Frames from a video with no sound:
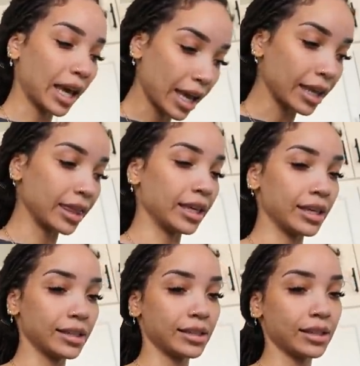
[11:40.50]
ate
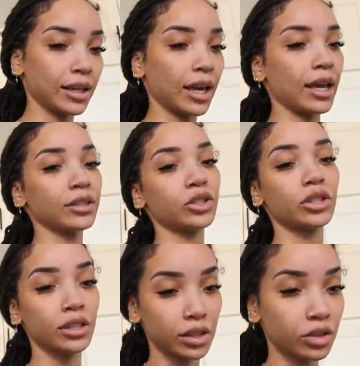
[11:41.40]
this and
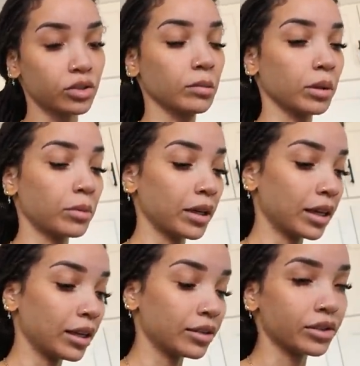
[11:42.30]
she is extremely
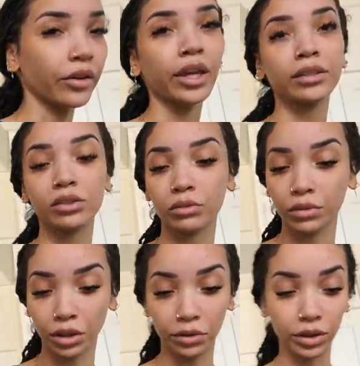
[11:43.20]
picky so that's
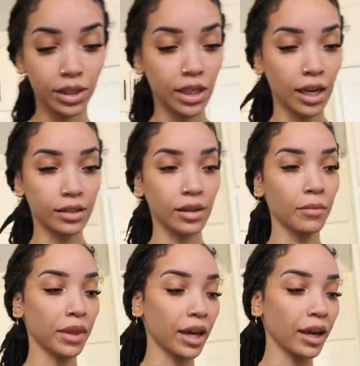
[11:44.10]
really really saying
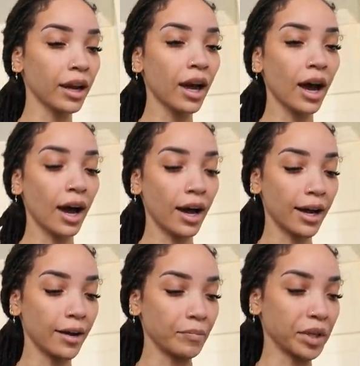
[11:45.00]
something
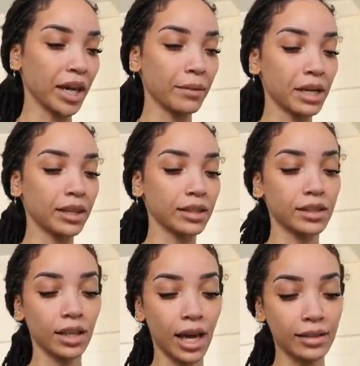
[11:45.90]
um, but yeah I made
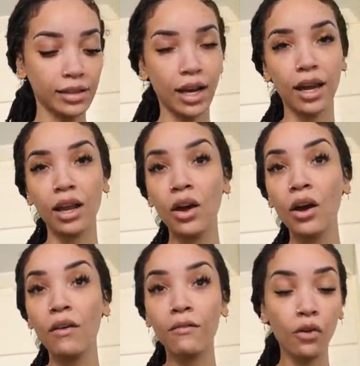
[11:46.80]
this last night
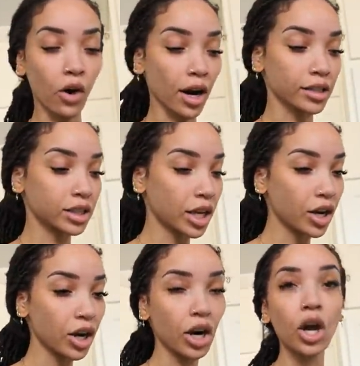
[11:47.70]
for
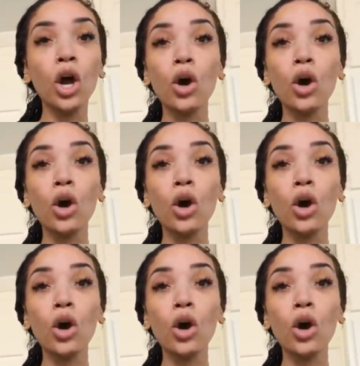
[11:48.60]
dinner